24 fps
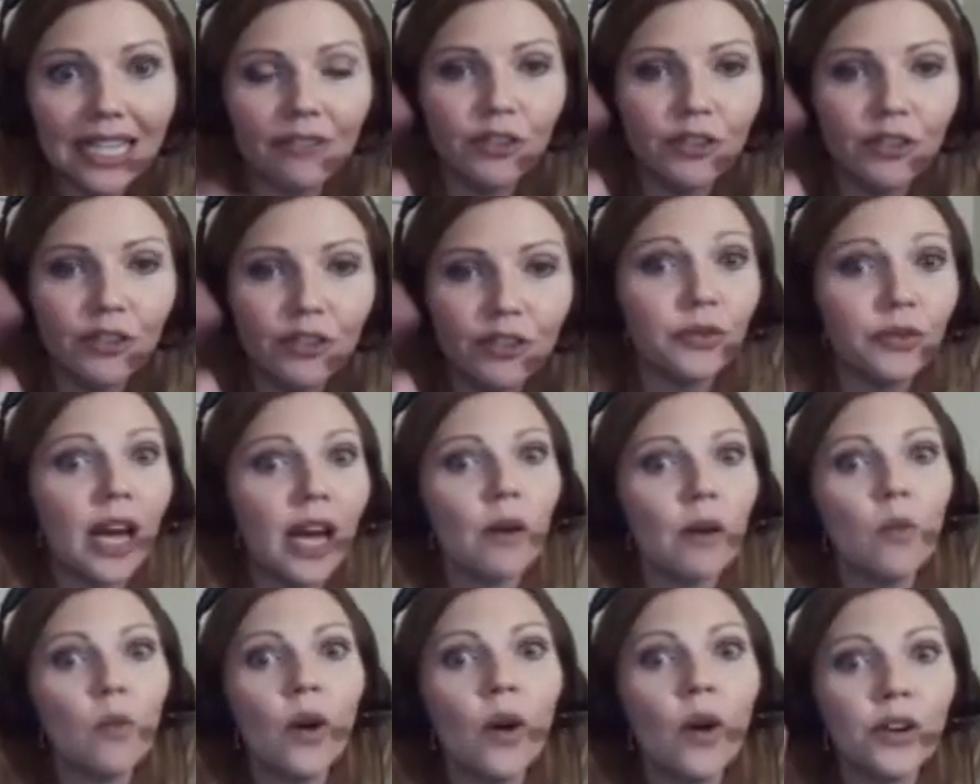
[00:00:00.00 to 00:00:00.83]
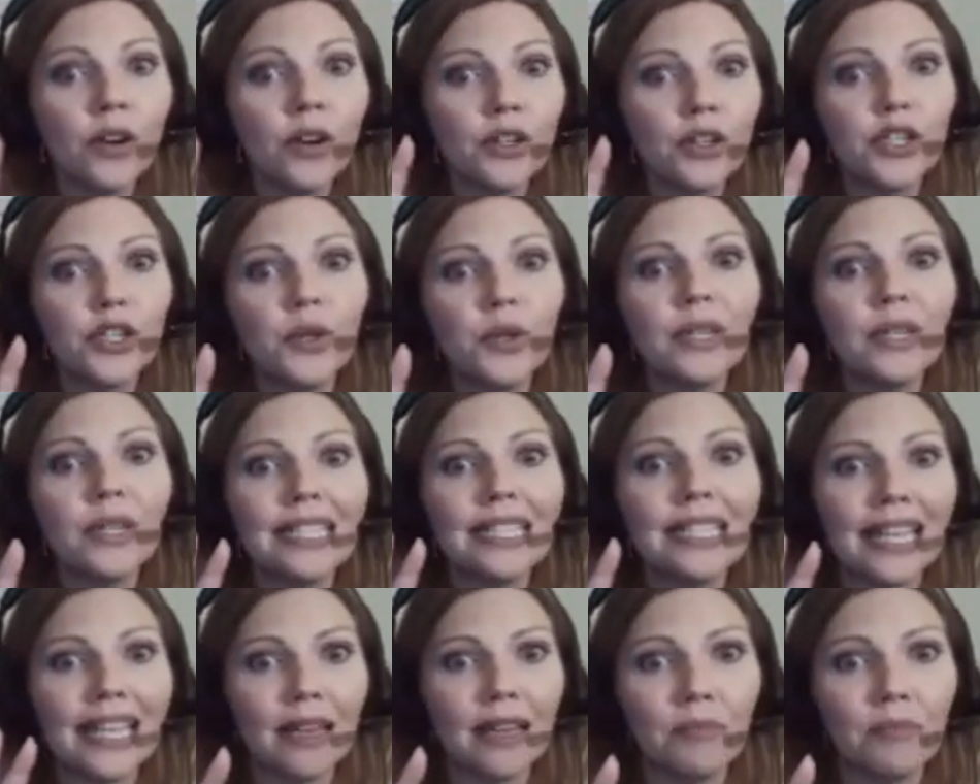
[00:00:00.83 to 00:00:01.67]
If you've got 1 or 2
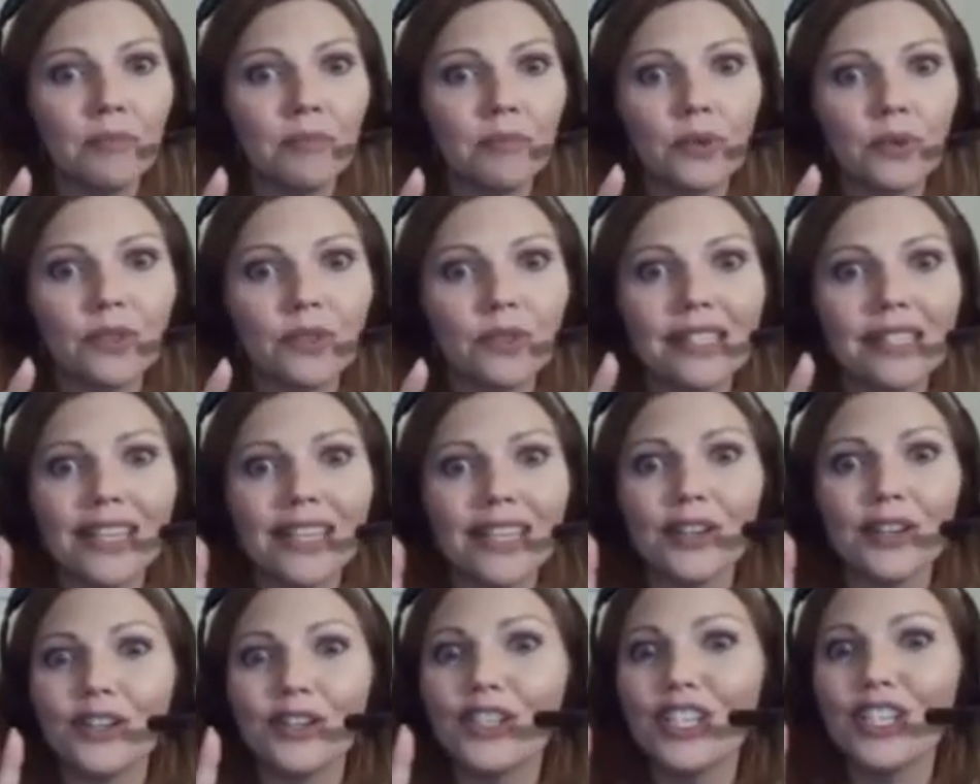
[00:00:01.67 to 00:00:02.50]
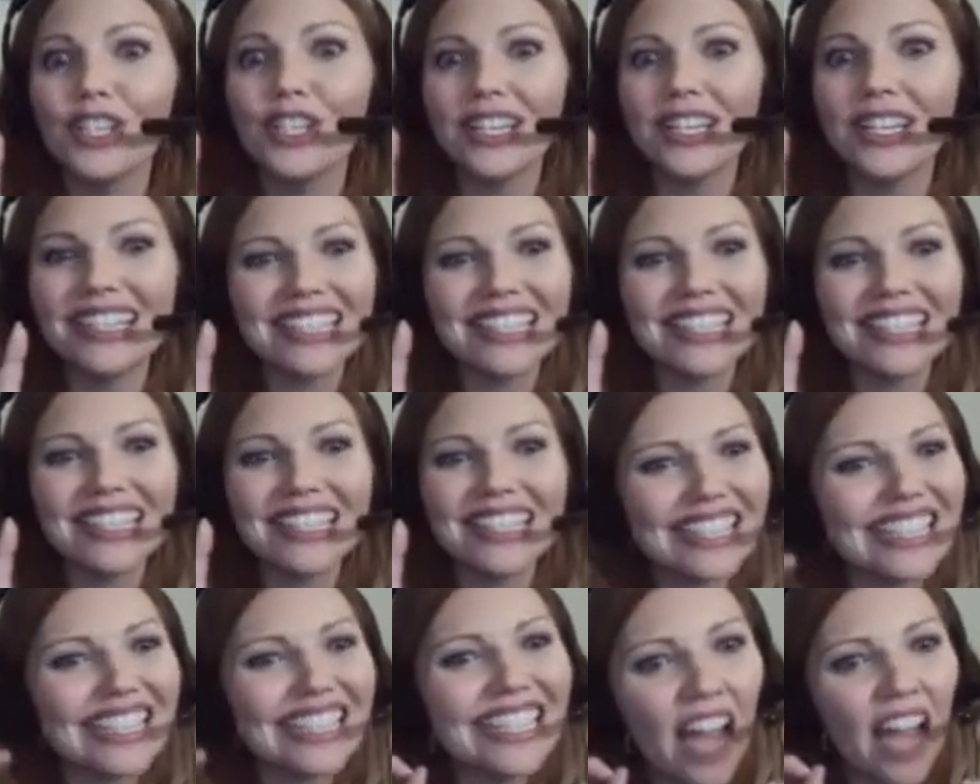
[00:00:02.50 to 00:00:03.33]
examples that are
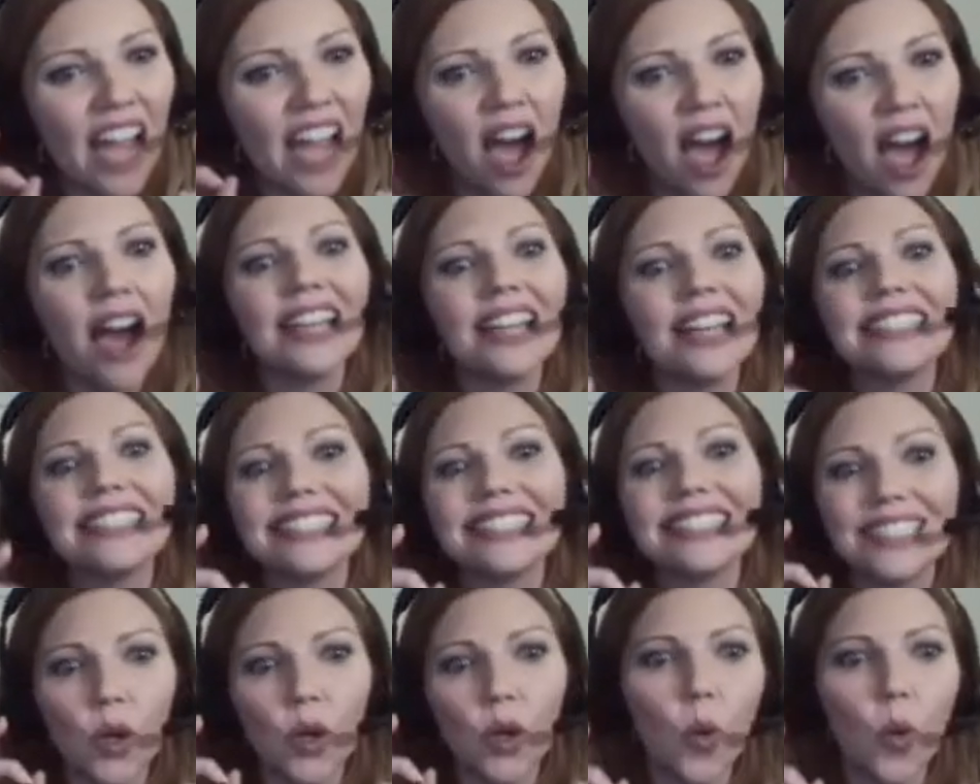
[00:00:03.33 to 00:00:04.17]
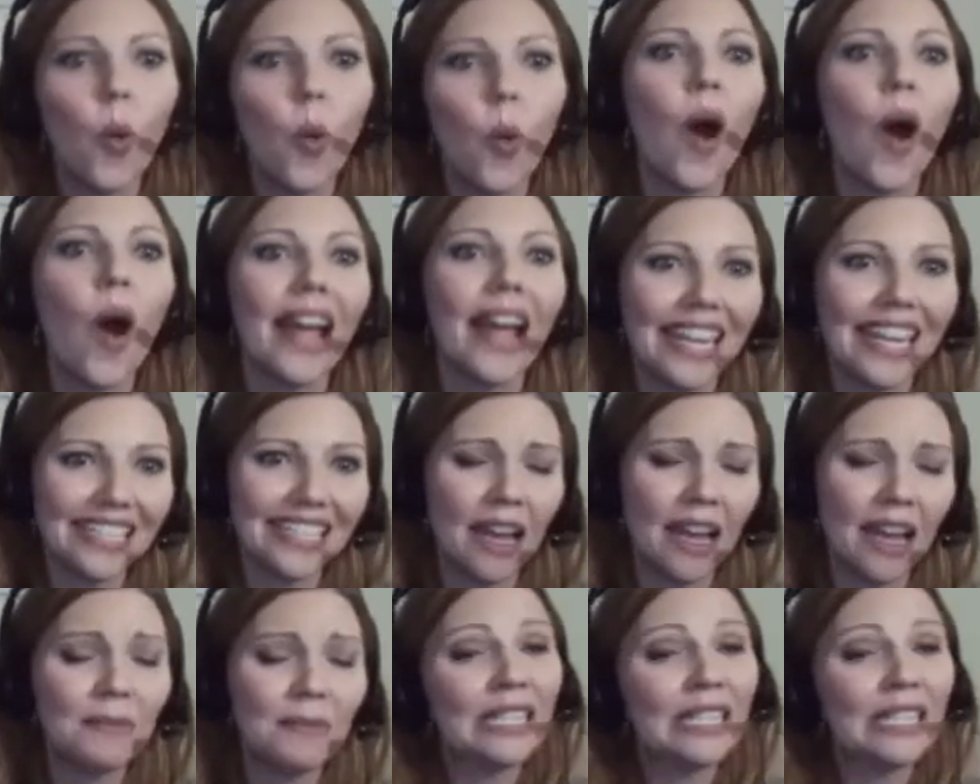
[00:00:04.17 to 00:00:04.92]
just not quite,